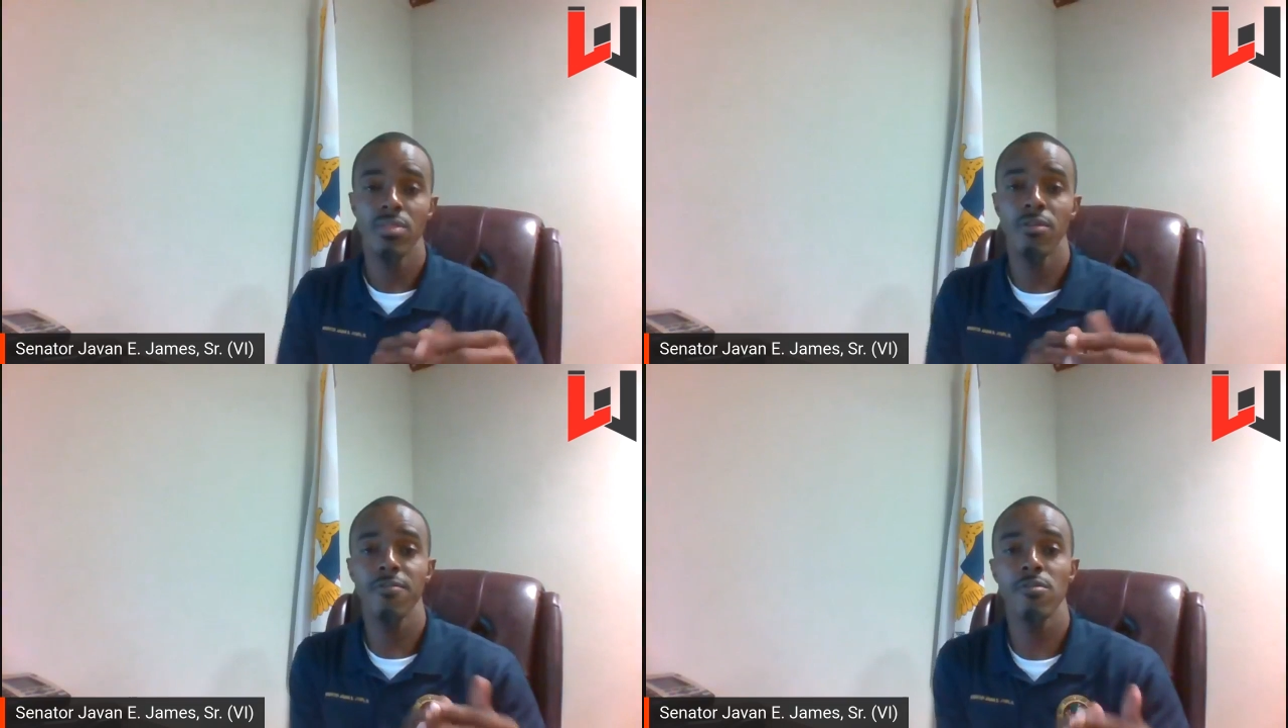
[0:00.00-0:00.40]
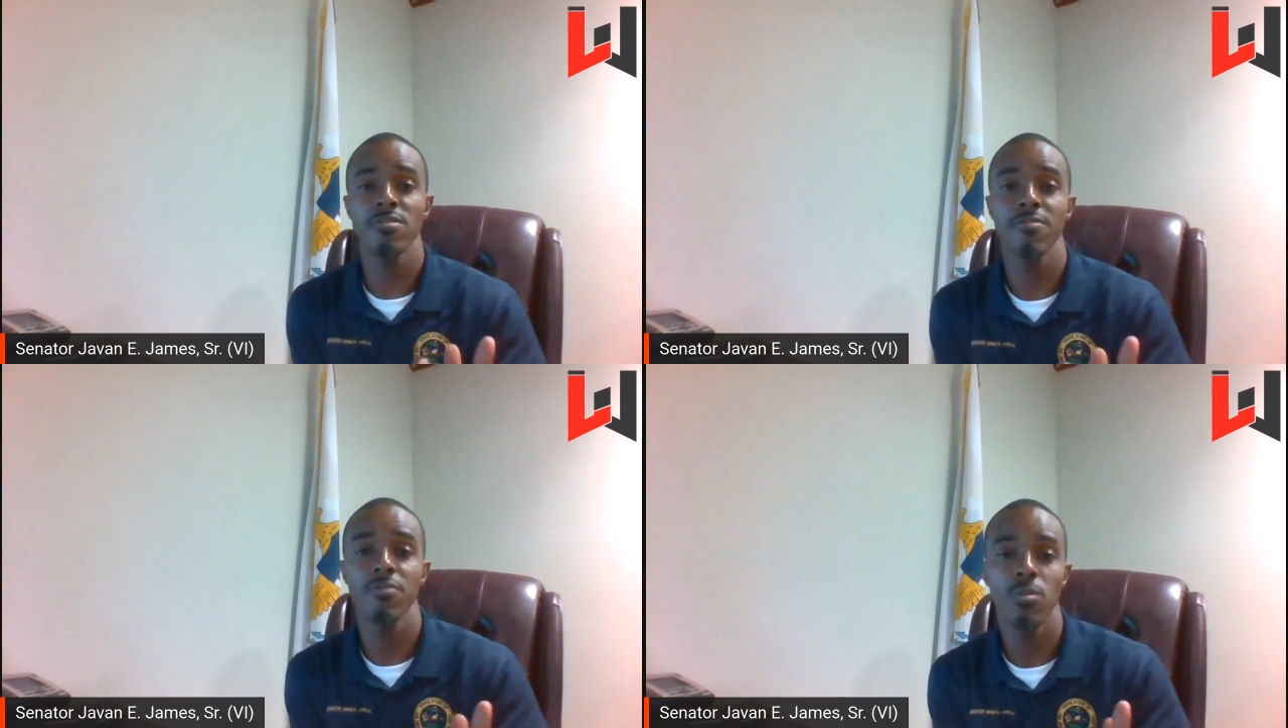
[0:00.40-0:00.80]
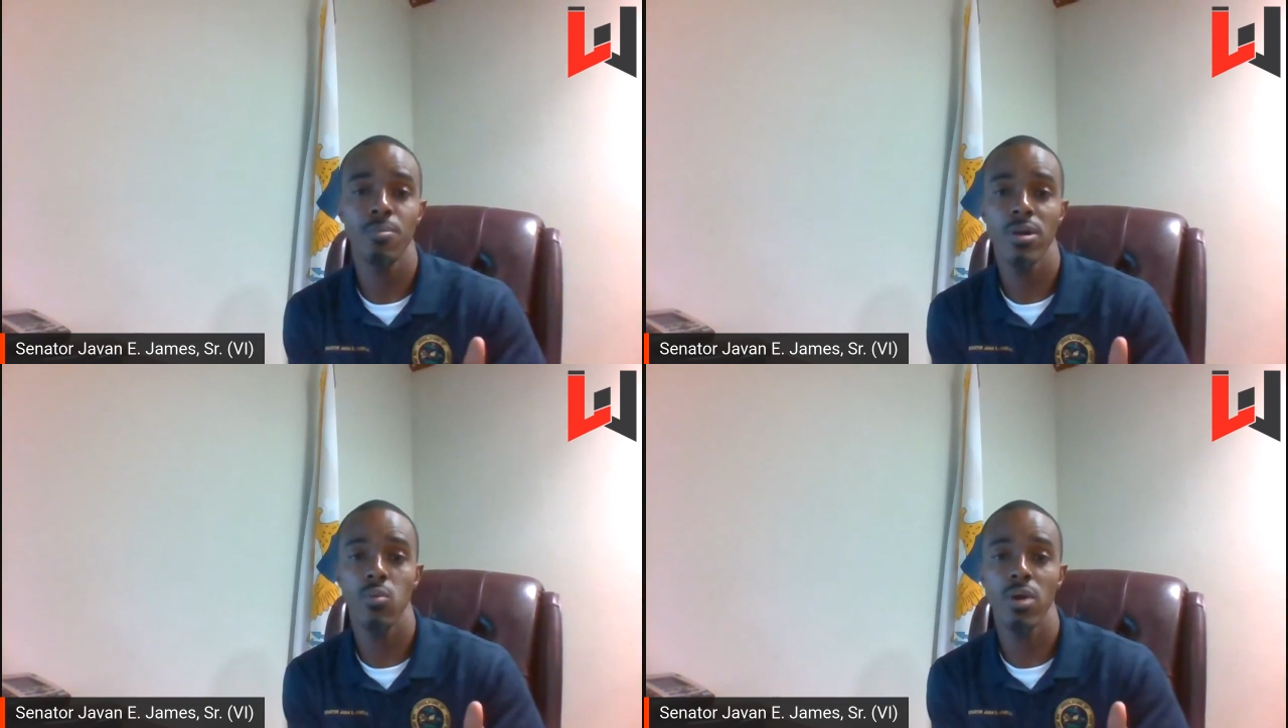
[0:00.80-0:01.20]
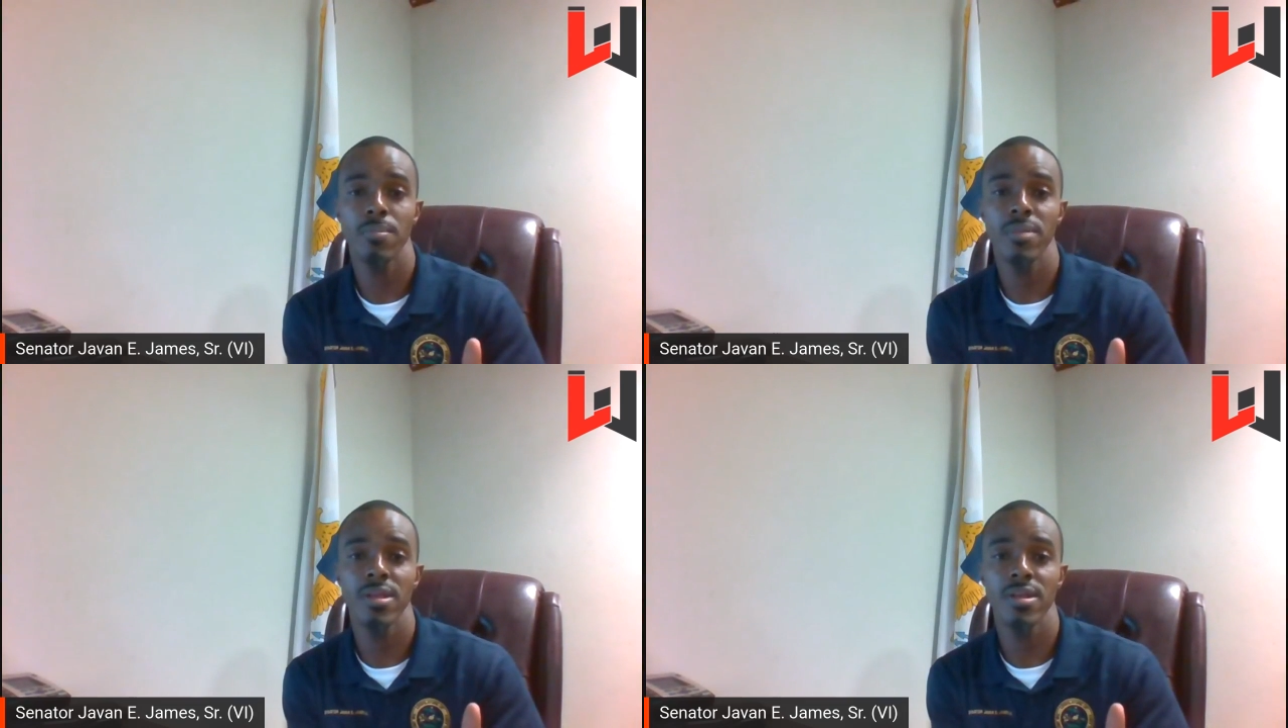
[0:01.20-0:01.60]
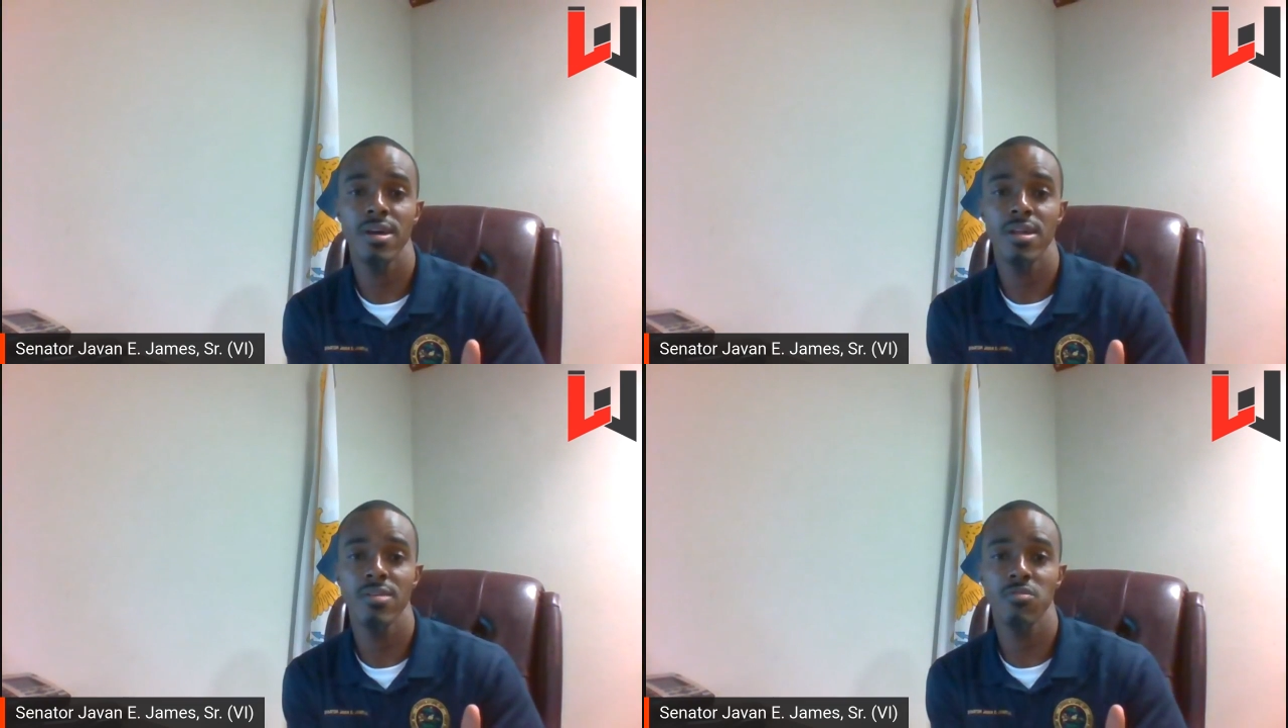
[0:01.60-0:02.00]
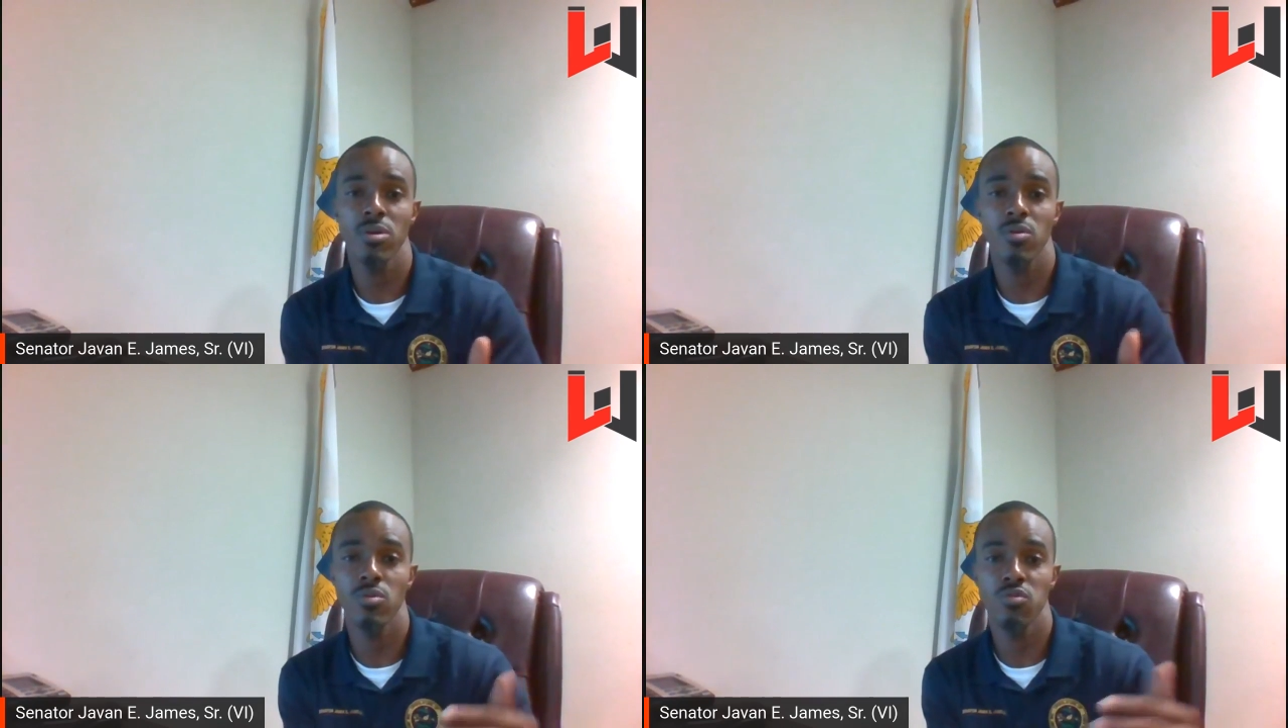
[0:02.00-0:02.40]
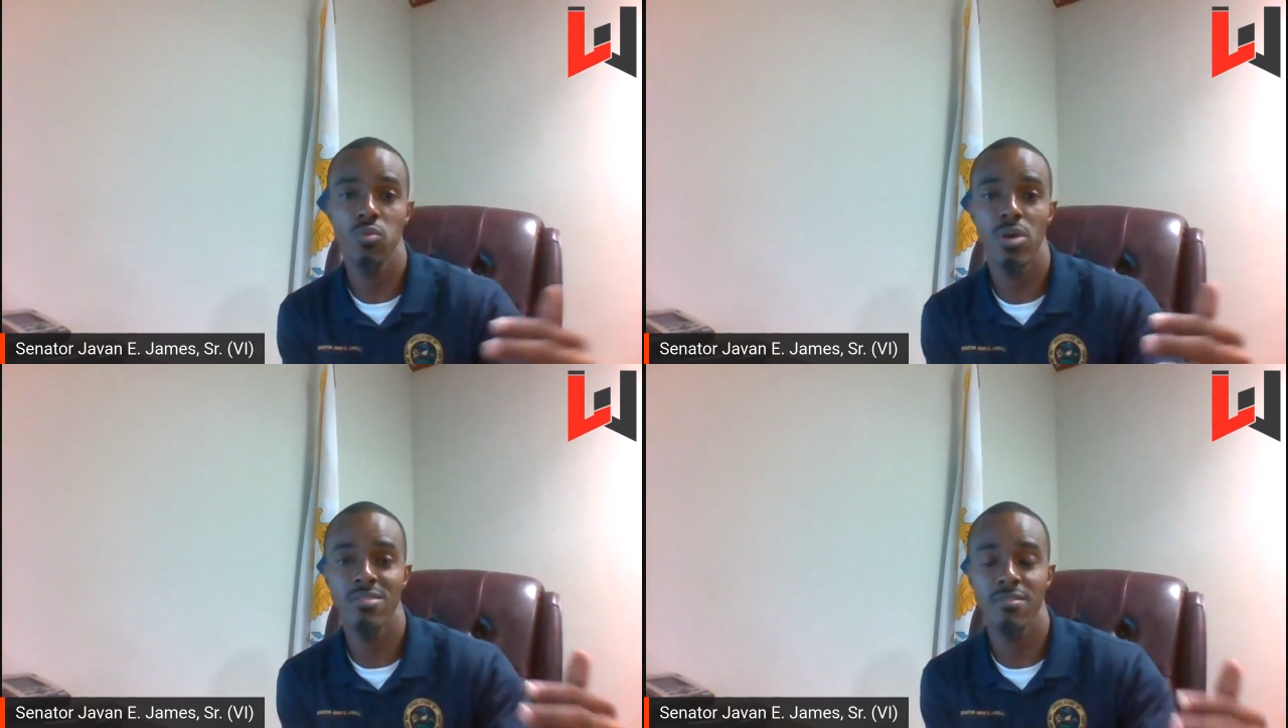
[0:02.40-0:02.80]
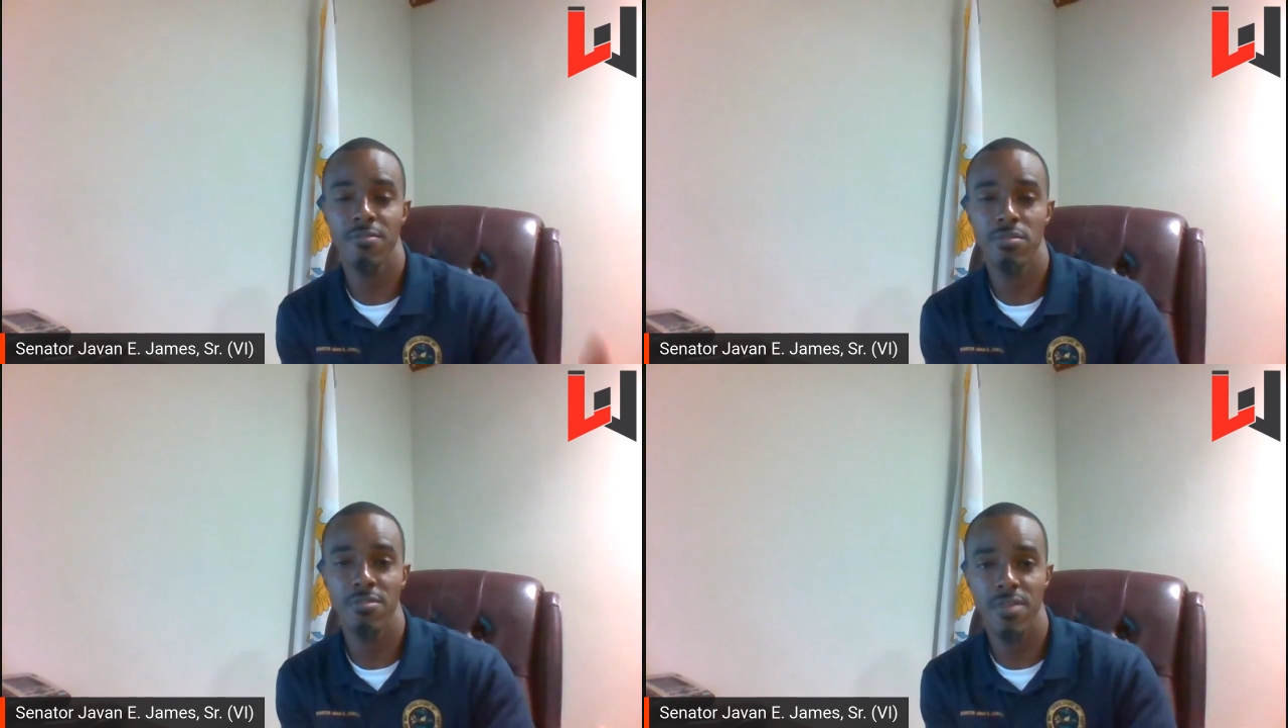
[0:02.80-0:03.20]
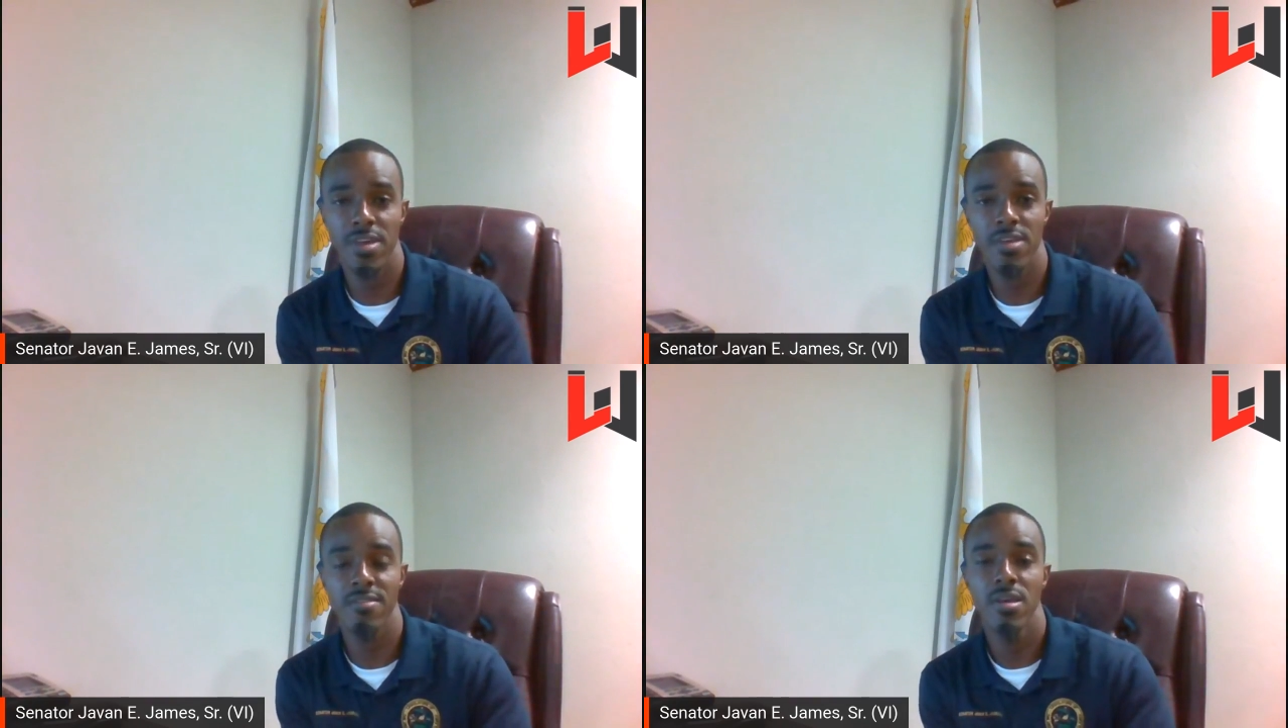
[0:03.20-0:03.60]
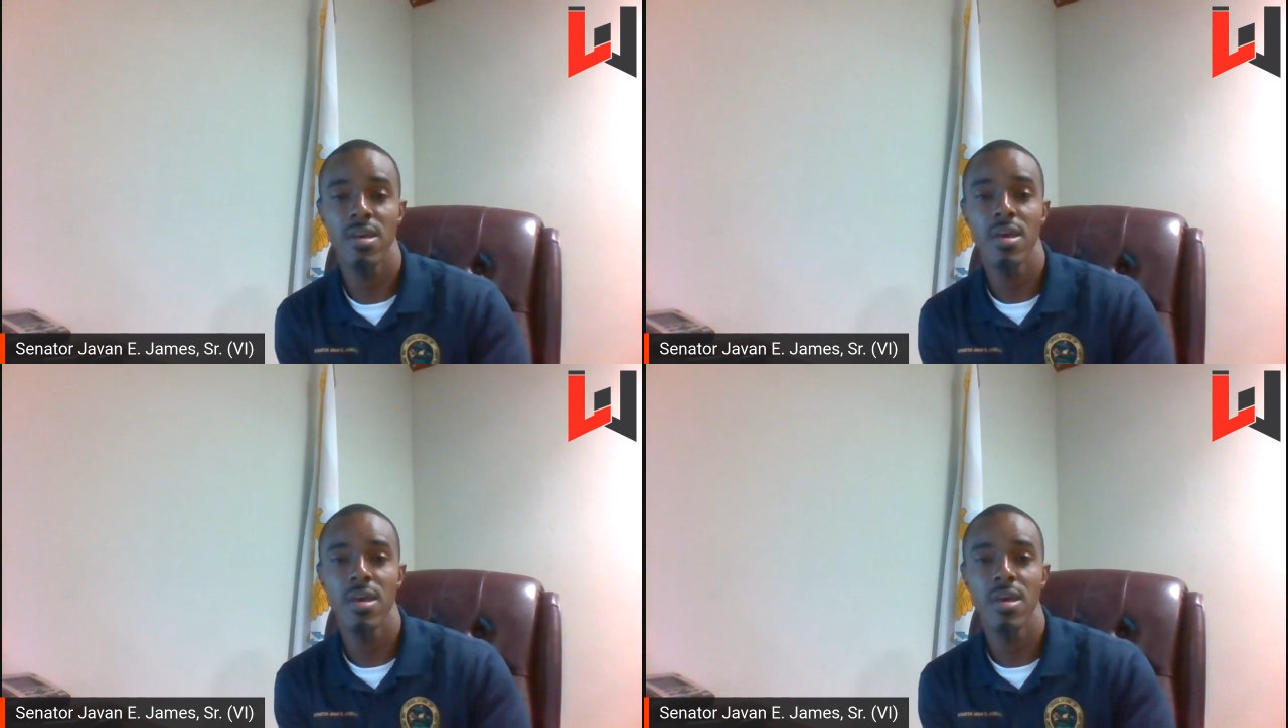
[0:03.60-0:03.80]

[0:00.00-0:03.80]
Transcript: the first $4.1 million will go towards the first phase,